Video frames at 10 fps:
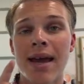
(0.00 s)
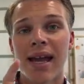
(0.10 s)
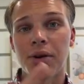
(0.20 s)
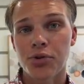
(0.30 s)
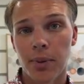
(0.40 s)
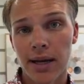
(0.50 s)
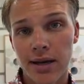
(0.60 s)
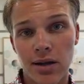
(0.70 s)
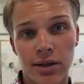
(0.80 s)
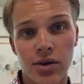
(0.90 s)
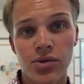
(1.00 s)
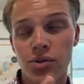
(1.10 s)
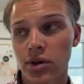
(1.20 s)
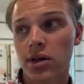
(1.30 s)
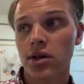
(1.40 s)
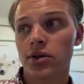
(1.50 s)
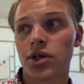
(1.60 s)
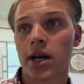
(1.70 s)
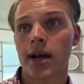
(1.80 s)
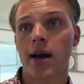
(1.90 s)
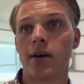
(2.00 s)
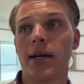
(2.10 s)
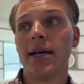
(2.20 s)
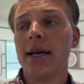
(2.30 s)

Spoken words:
explaining all of those. You need to go check out.